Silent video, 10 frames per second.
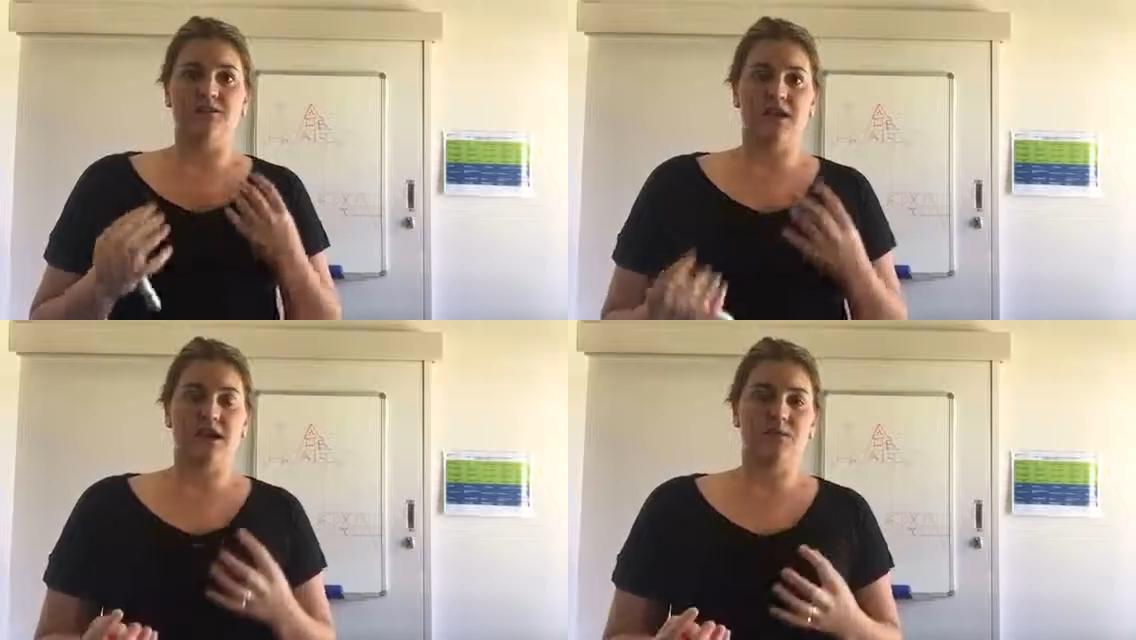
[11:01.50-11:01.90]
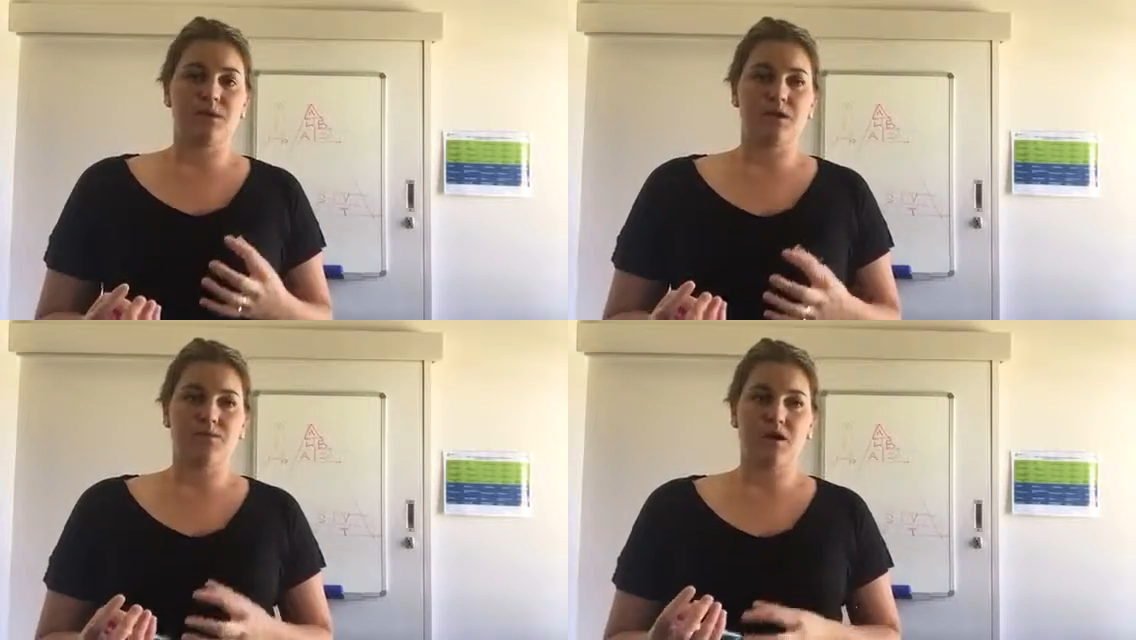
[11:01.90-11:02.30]

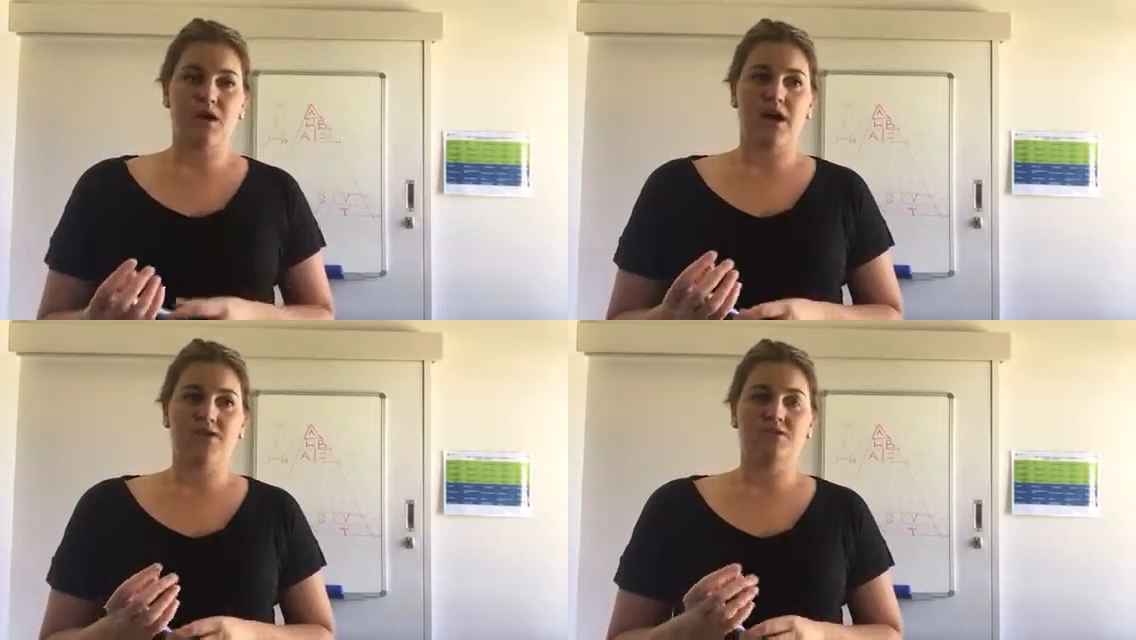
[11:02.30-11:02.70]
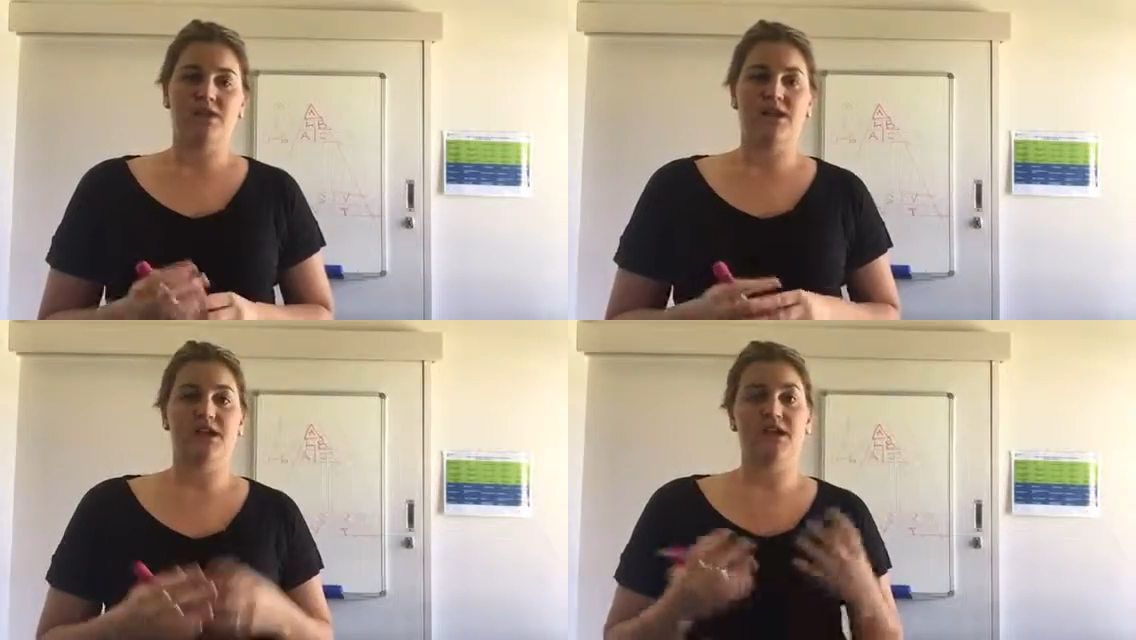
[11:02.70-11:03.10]
keeping in mind when
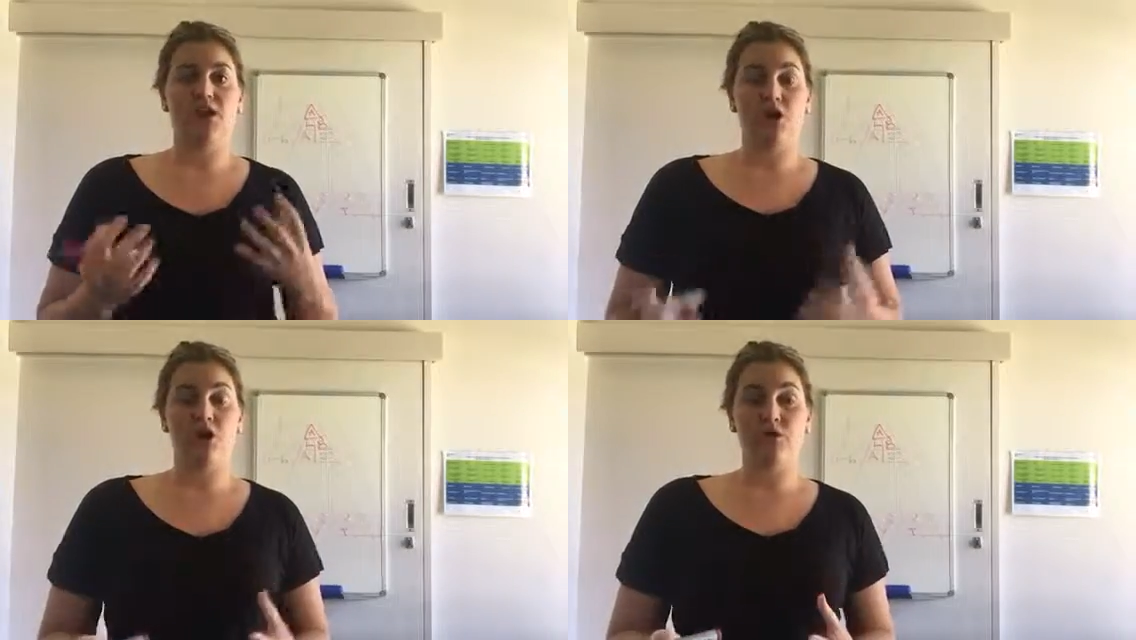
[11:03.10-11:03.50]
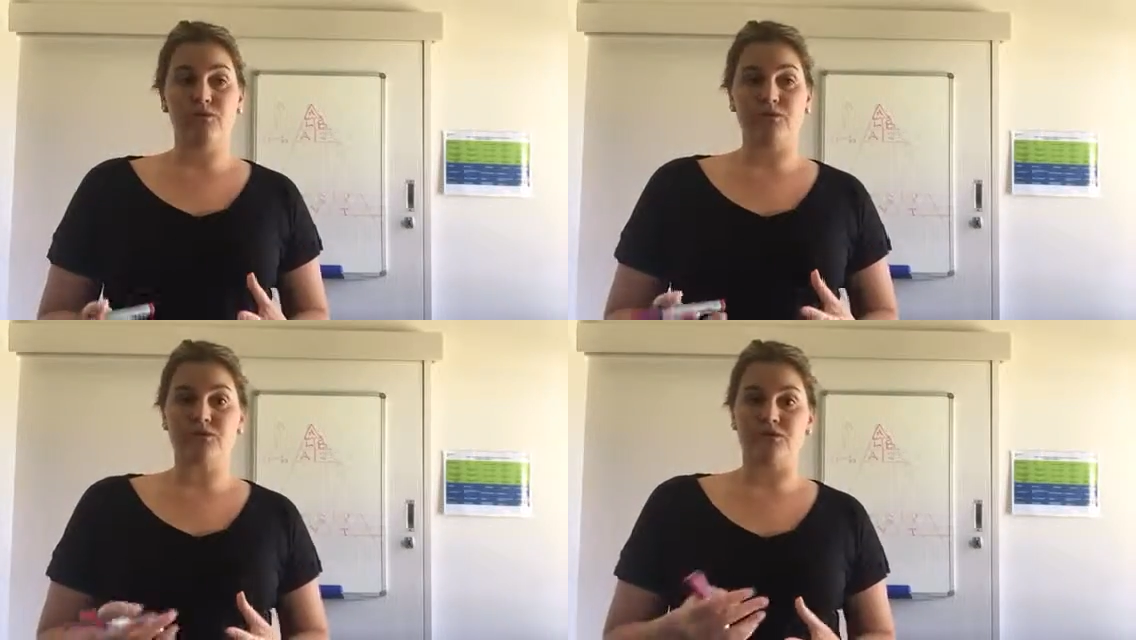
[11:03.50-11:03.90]
they're getting home
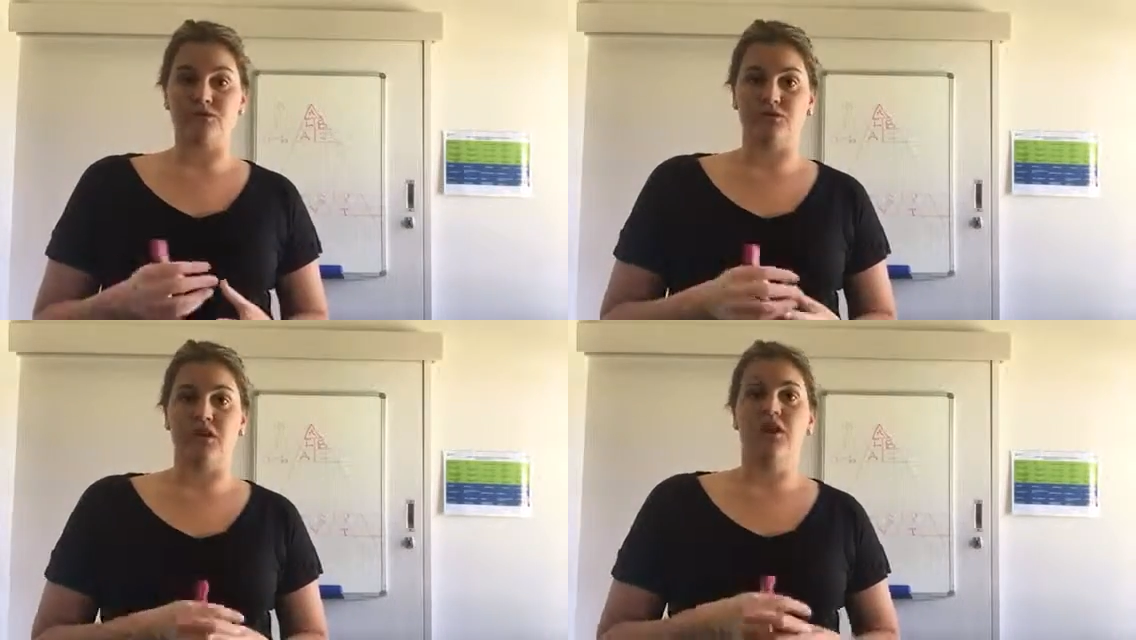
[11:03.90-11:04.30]
from school